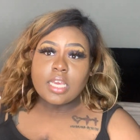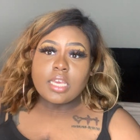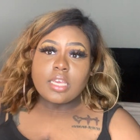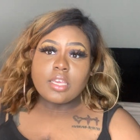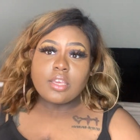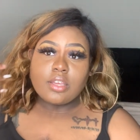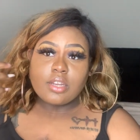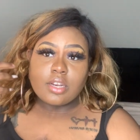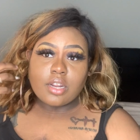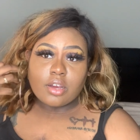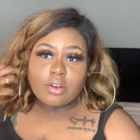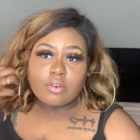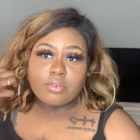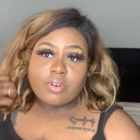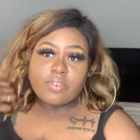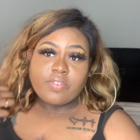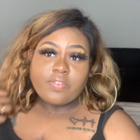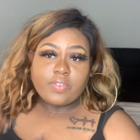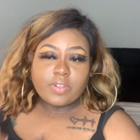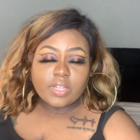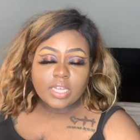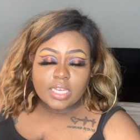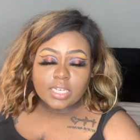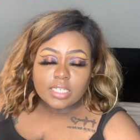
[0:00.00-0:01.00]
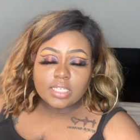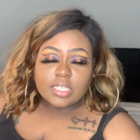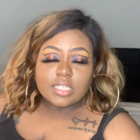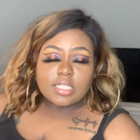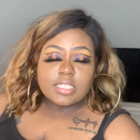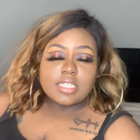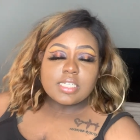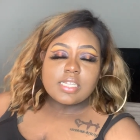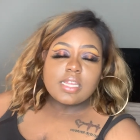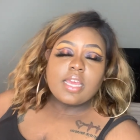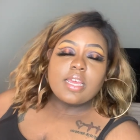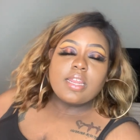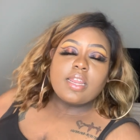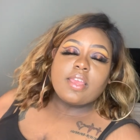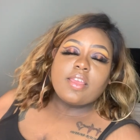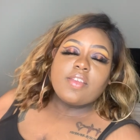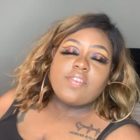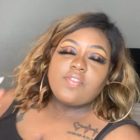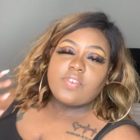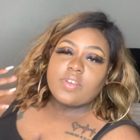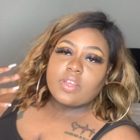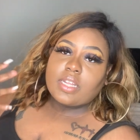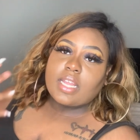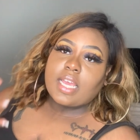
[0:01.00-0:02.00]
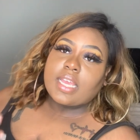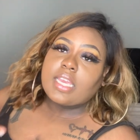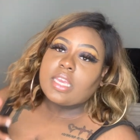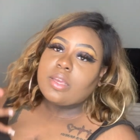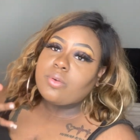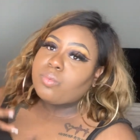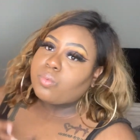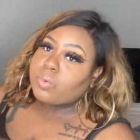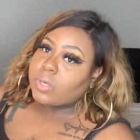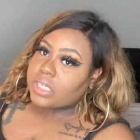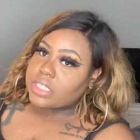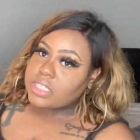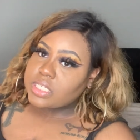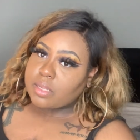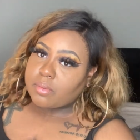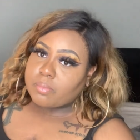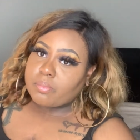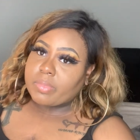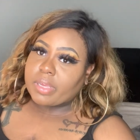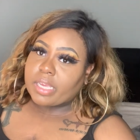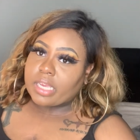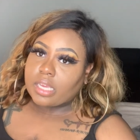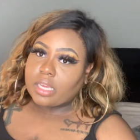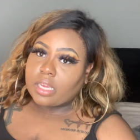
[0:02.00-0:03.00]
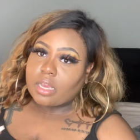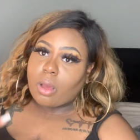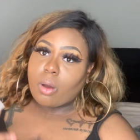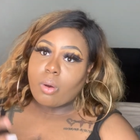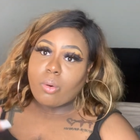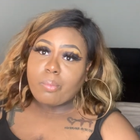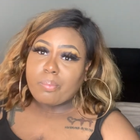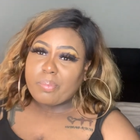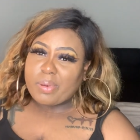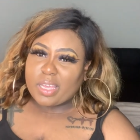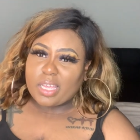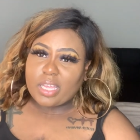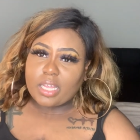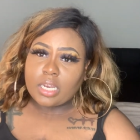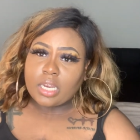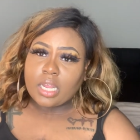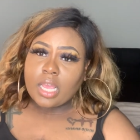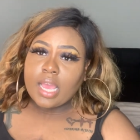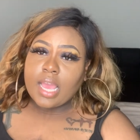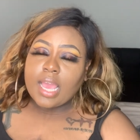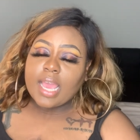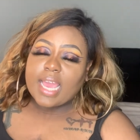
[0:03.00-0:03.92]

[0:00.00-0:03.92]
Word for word: you know, reflect and said he felt like he wasn't being open.